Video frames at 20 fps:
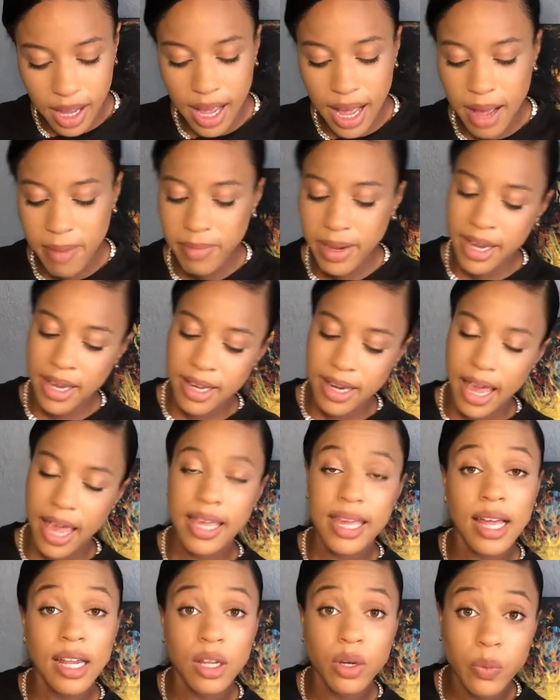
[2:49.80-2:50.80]
I made
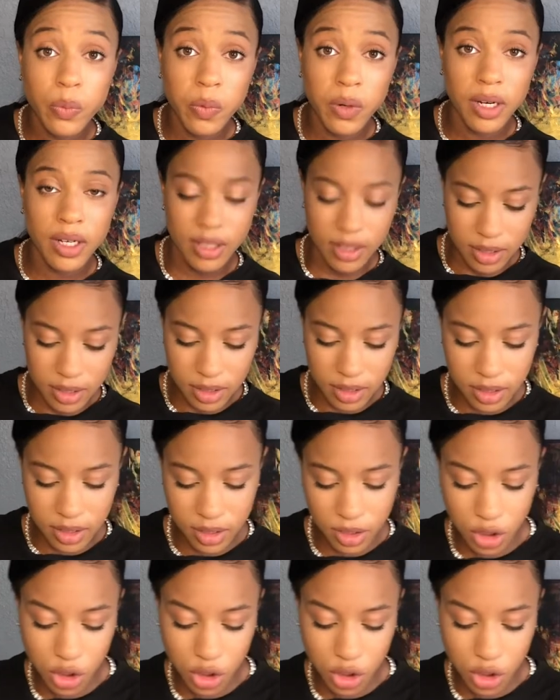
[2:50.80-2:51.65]
a yellow one.